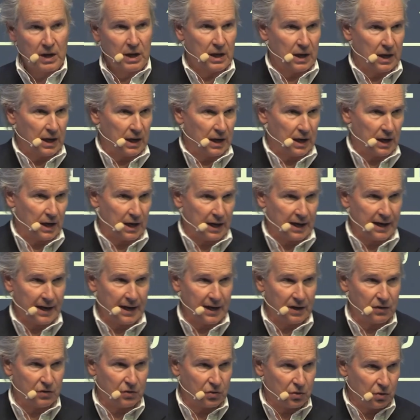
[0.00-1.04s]
and I
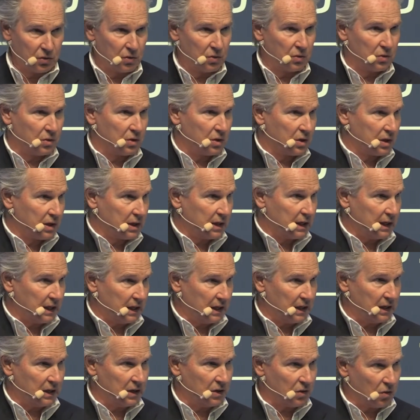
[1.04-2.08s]
had 2
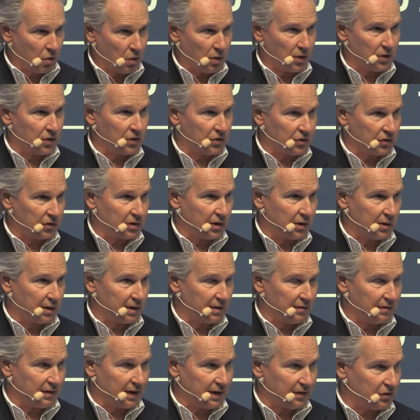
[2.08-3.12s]
key cornerstone
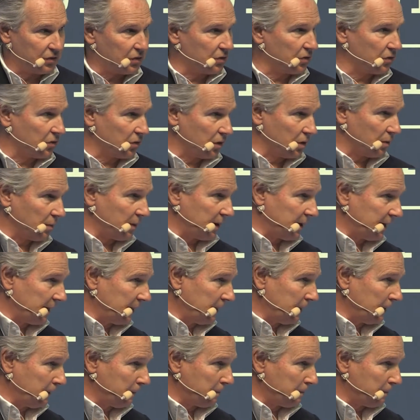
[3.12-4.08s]
investors already.